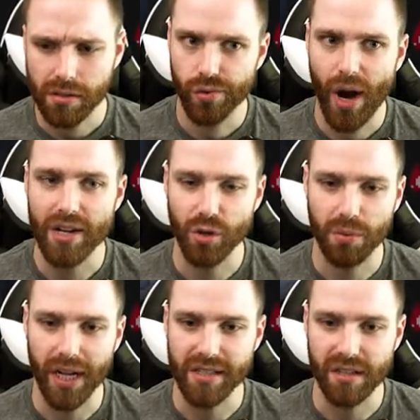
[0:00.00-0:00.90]
The razor
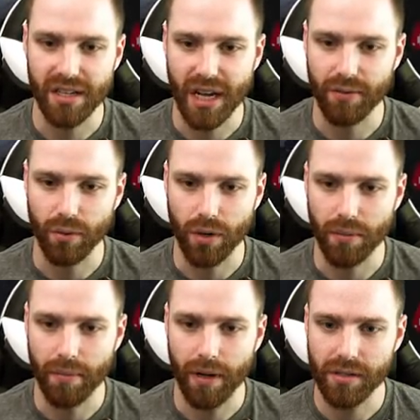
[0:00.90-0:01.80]
blade's in the devil
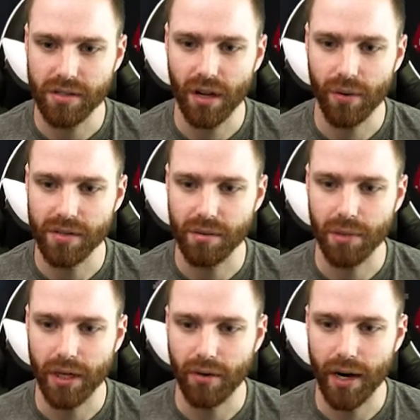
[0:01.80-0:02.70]
room, and so is the
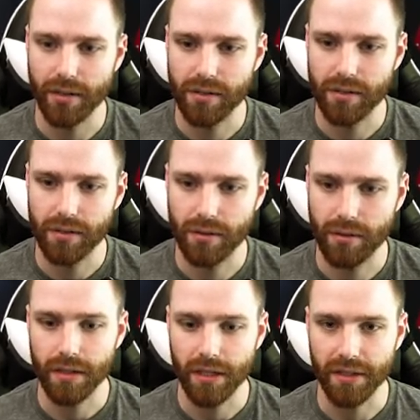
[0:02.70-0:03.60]
blood rites.
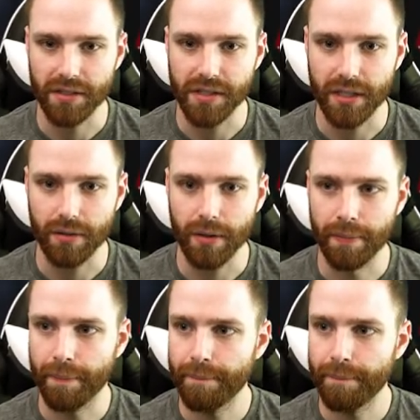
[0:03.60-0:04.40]
Clearly the secret room.